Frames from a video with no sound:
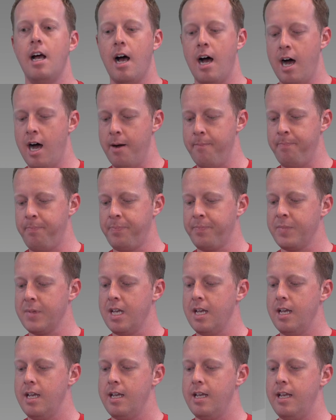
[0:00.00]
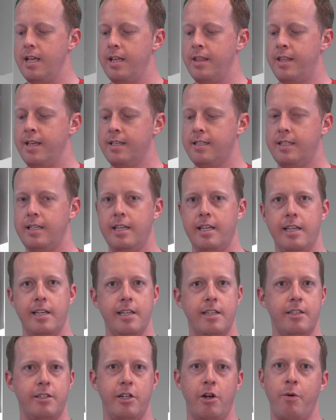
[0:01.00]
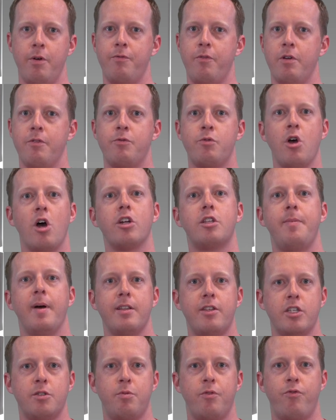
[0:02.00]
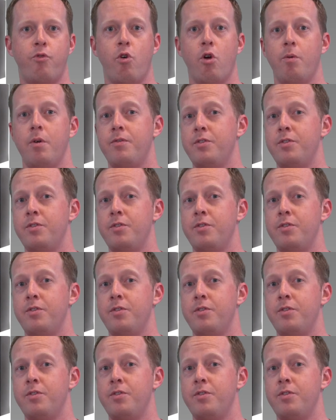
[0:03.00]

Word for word: Um, This is, you know, we've, we've talked about this before.